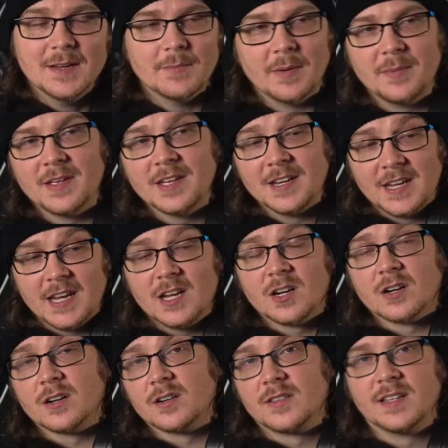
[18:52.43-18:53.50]
Maybe in
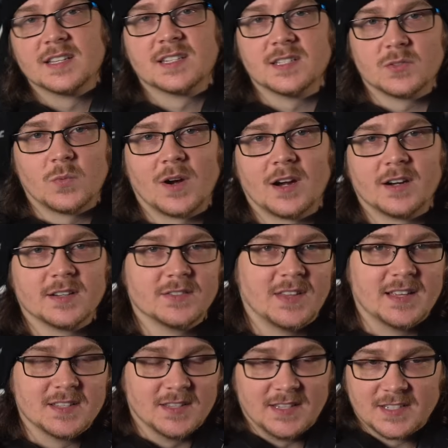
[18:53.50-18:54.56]
here, this is where
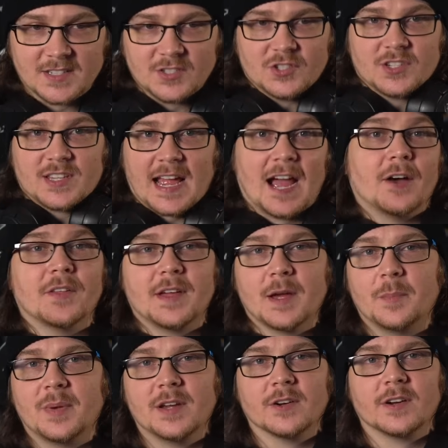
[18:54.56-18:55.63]
this is just how they
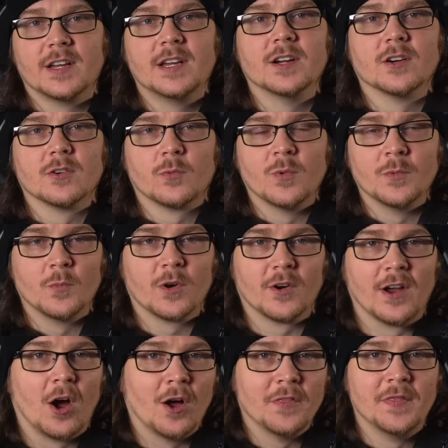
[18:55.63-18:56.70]
appear here when we're
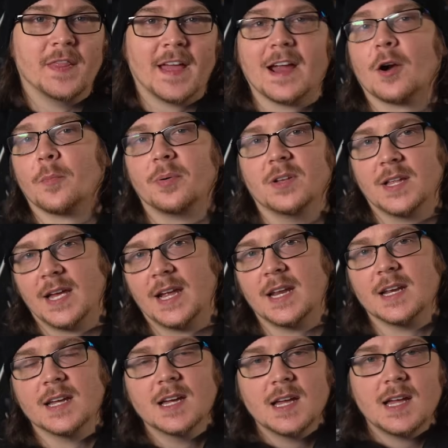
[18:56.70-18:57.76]
on their plane.